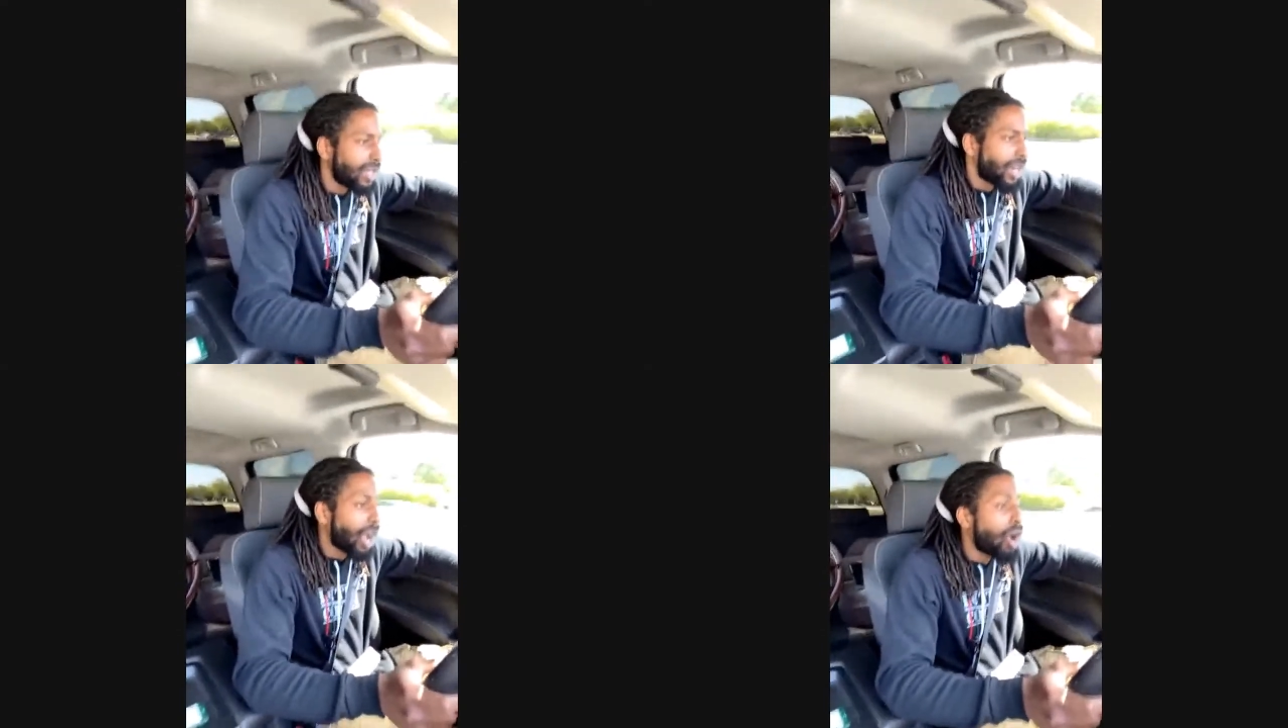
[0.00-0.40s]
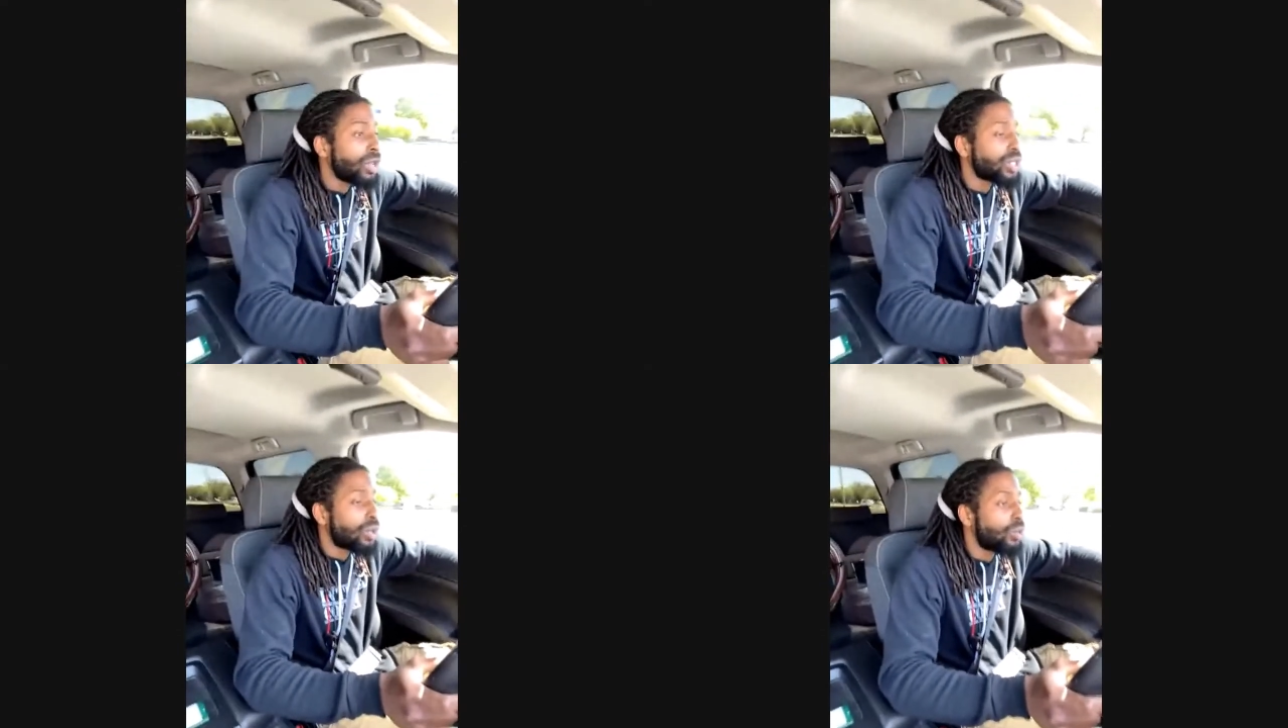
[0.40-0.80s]
And I
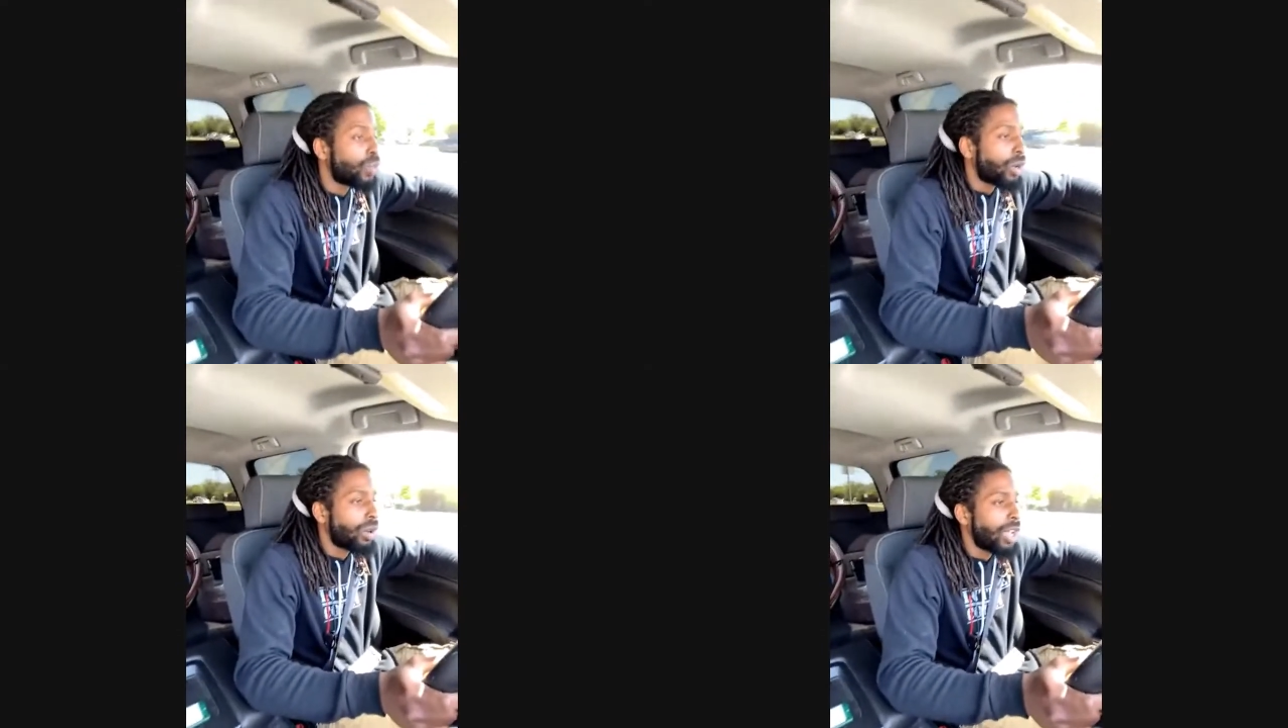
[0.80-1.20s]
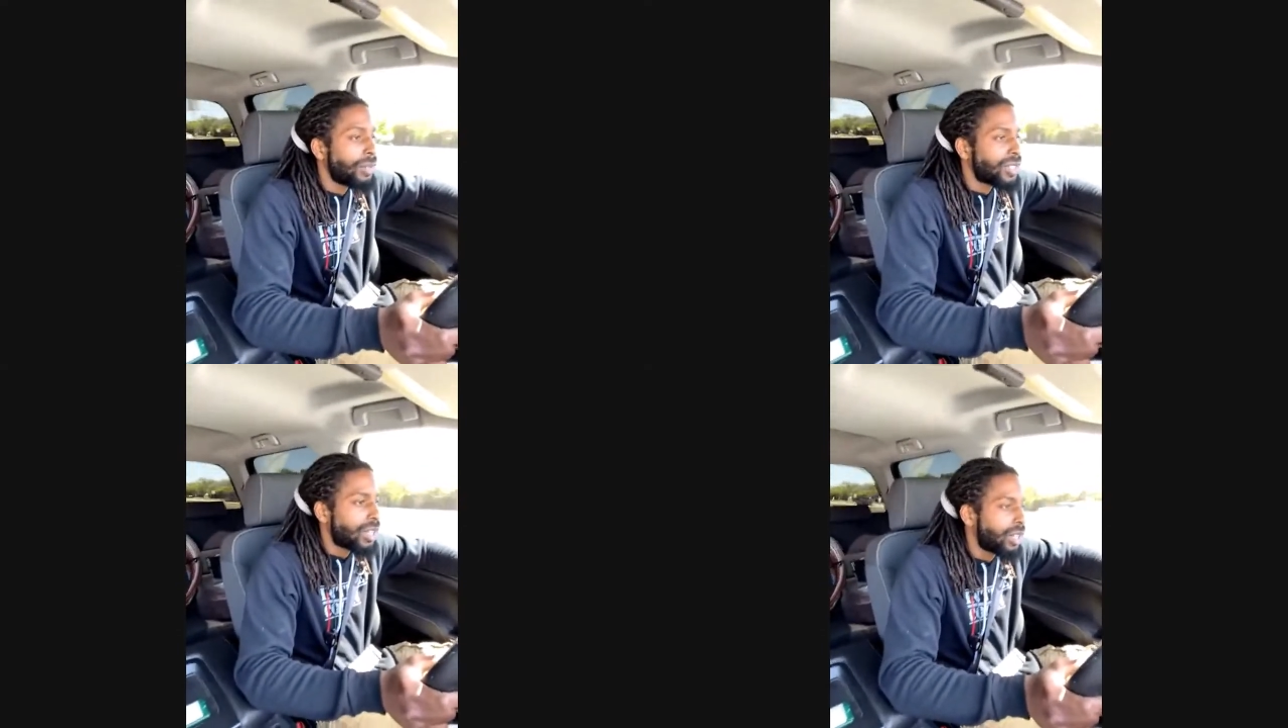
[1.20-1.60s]
also went on
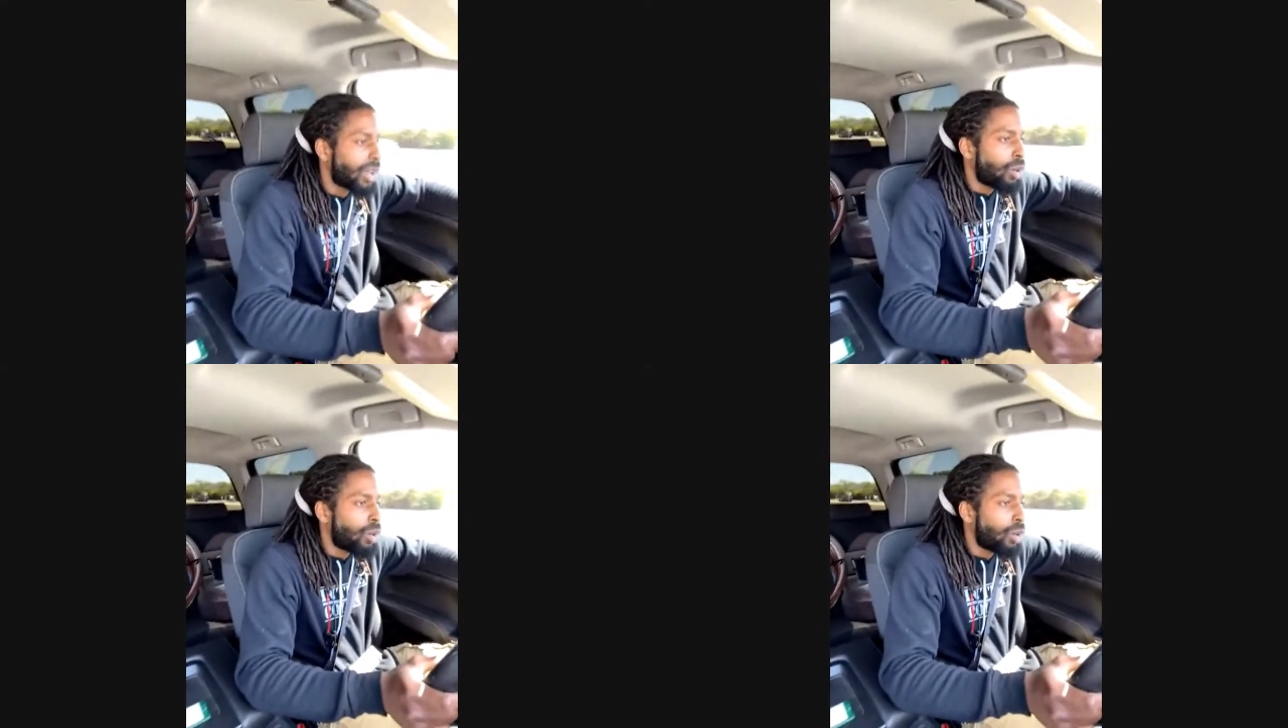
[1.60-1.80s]
Amazon and I